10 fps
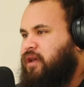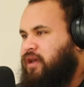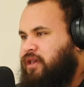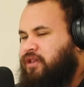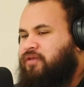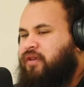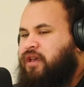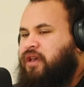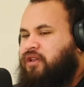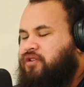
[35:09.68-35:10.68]
You
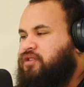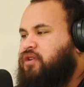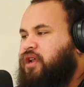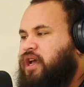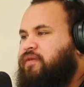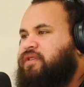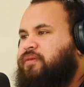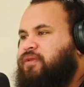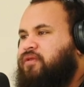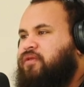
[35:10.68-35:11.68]
just got to have
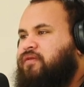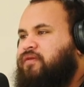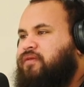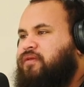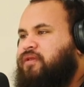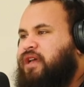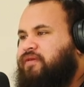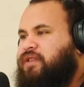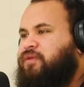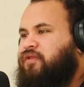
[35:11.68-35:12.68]
some sort of
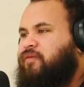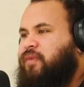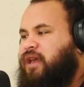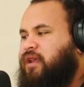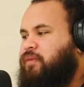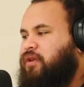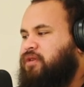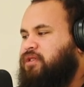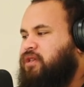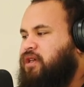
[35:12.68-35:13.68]
plan,
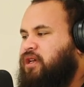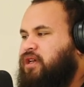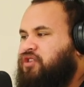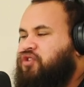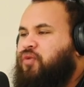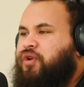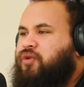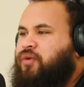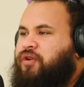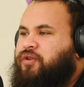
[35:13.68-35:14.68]
because just doing what you
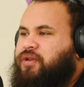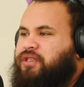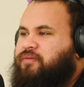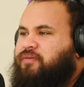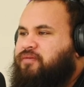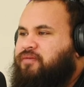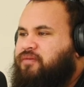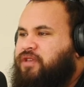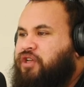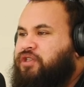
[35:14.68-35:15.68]
want to do
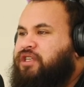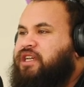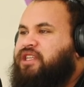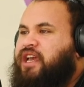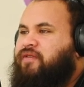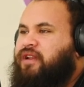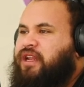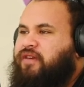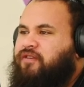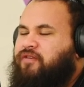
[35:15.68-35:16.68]
doesn't have a
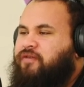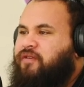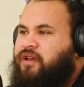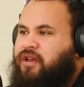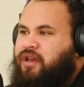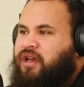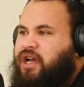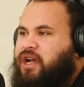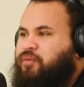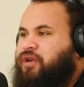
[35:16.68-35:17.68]
level of
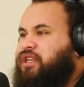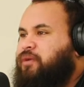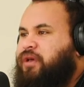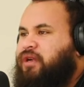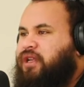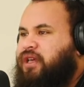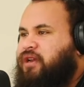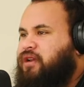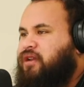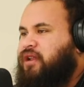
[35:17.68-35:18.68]
predictability
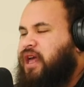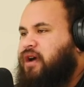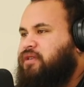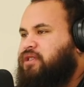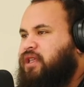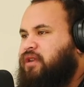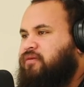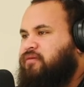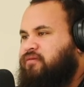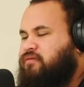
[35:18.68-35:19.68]
and allow us to
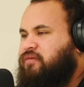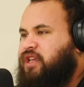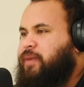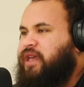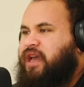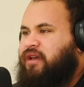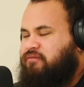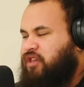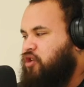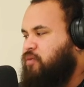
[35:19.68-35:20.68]
then
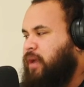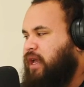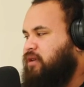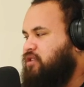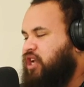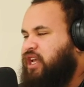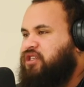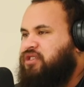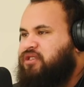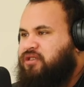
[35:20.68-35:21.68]
make
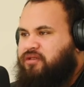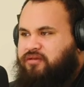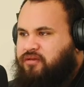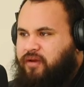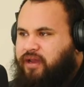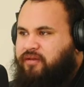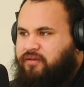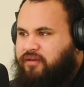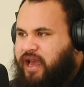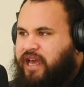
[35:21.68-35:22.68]
changes to create
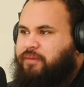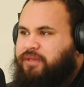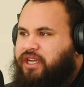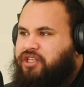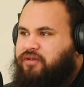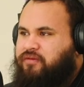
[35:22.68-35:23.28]
adaptation